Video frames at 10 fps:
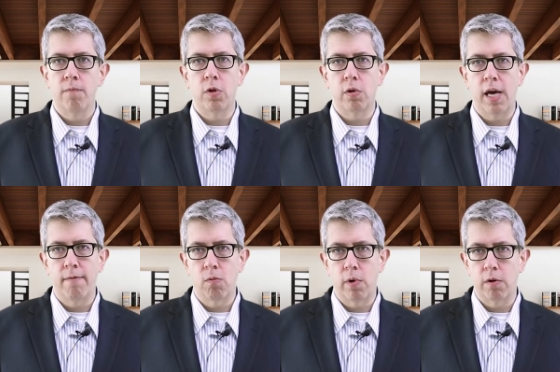You could
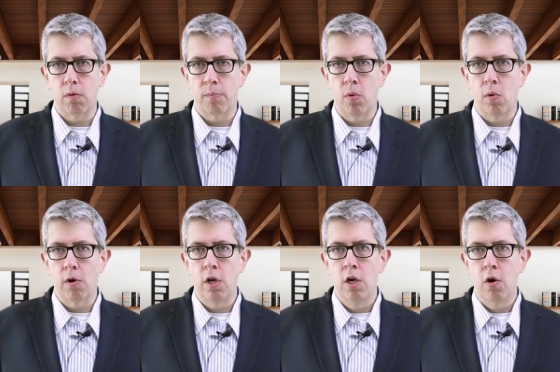have it run in a
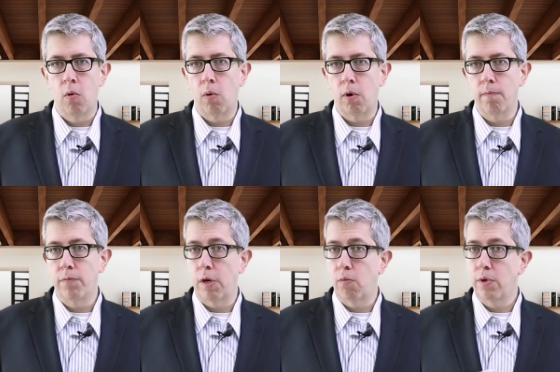report, or
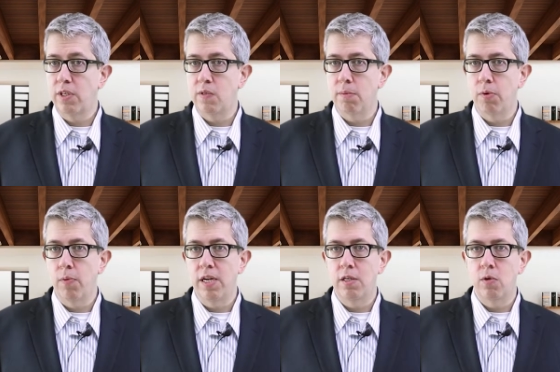a really simple
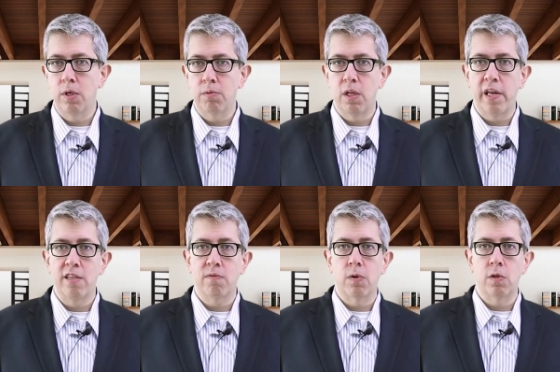way to do it with the
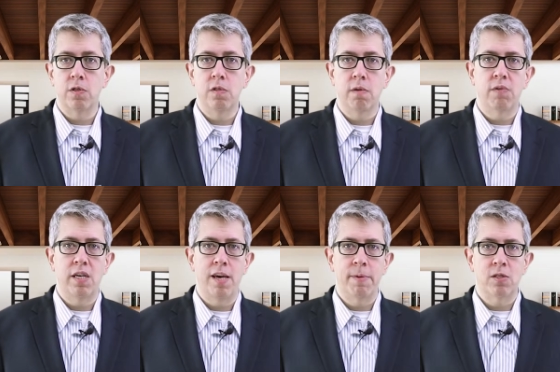latest versions of
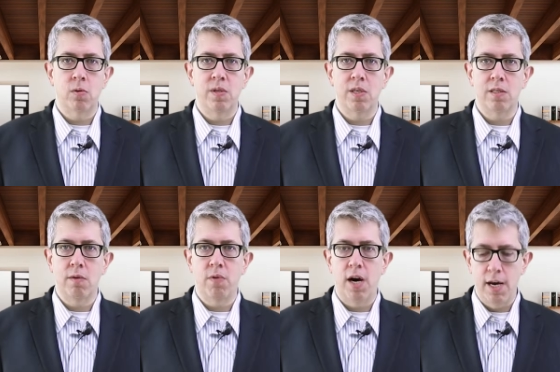Dynamics
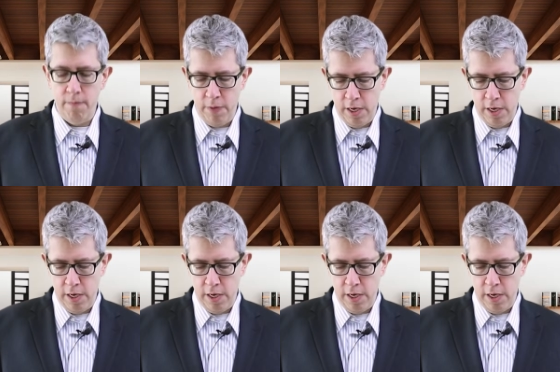365